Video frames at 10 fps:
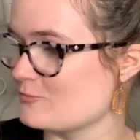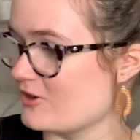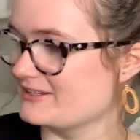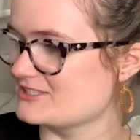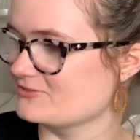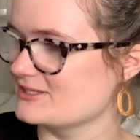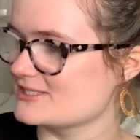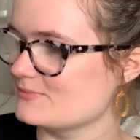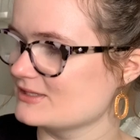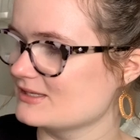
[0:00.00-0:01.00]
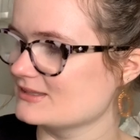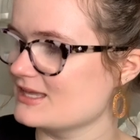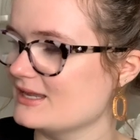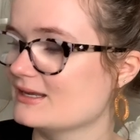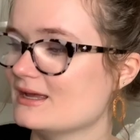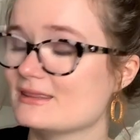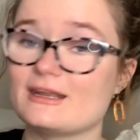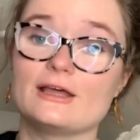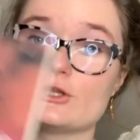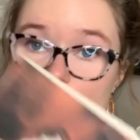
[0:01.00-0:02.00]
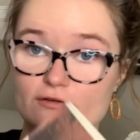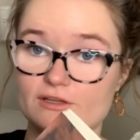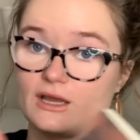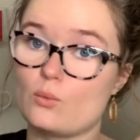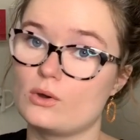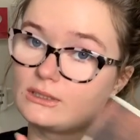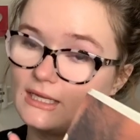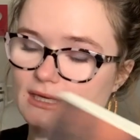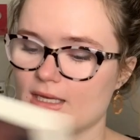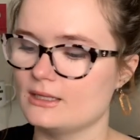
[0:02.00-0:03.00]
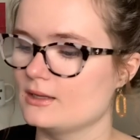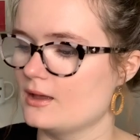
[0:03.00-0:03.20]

wanting to read something like that, that I love, like I wanna like it.